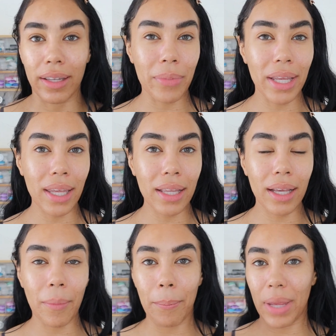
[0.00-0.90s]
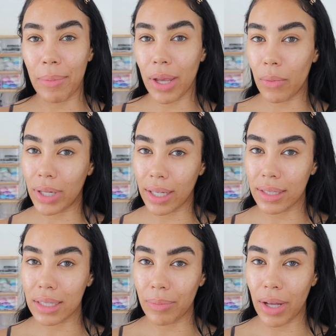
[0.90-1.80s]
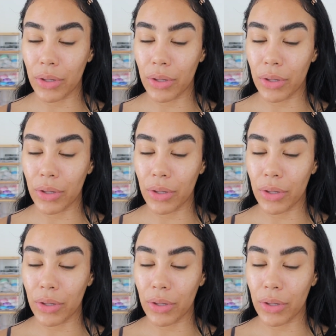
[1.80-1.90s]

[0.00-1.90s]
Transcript: I'm thinking like maybe I want to get some